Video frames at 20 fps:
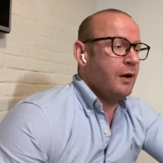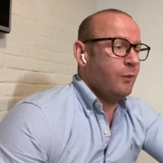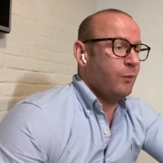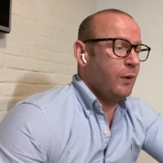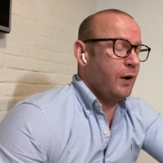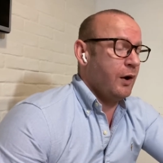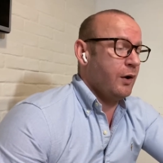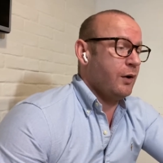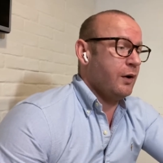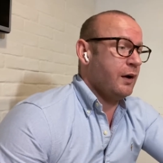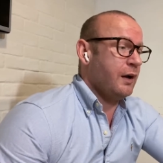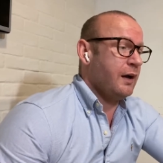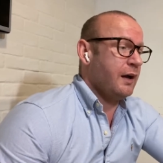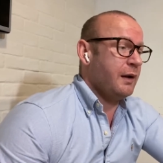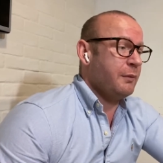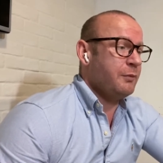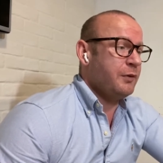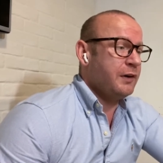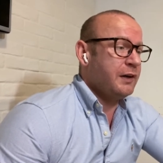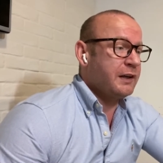Well,
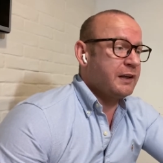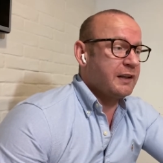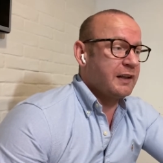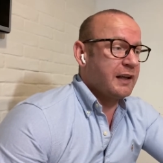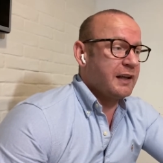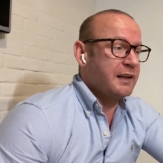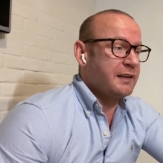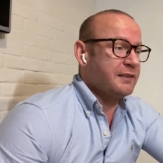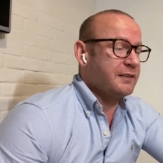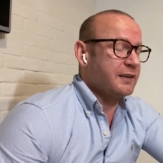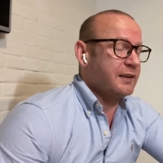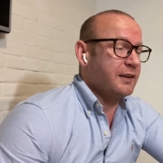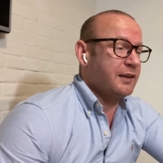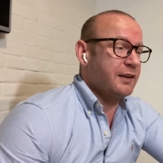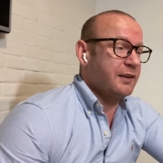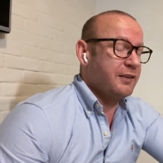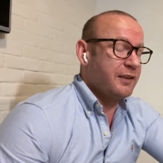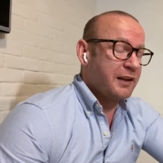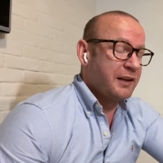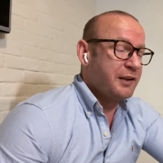I'm very glad.
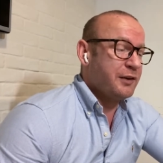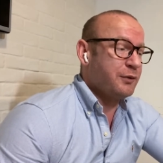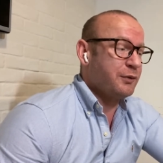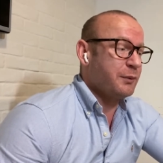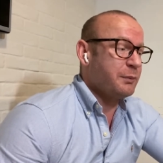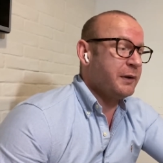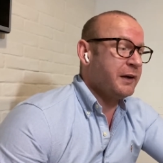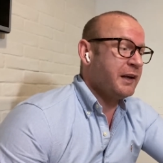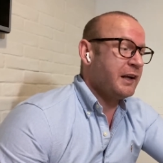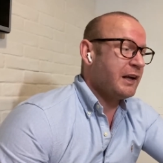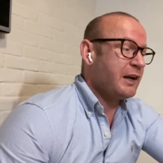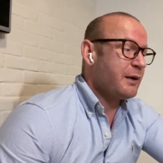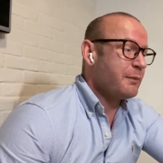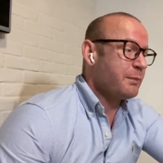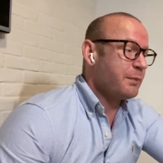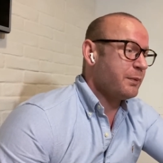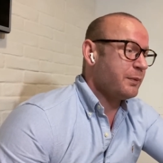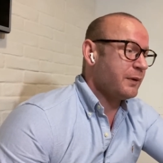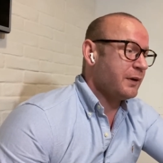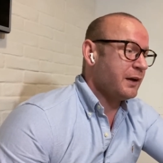Thank you for bringing up
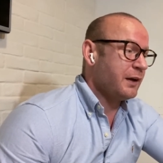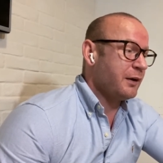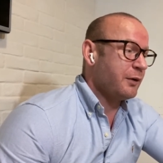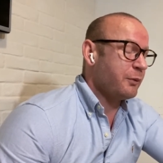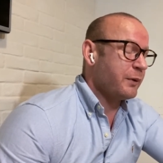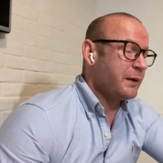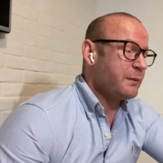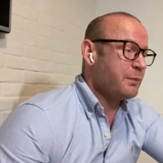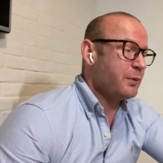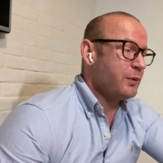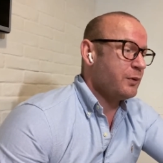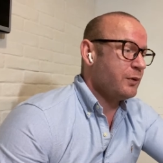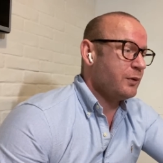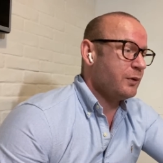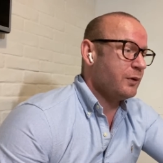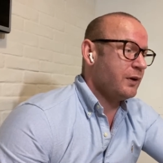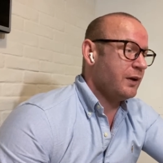Red Bull.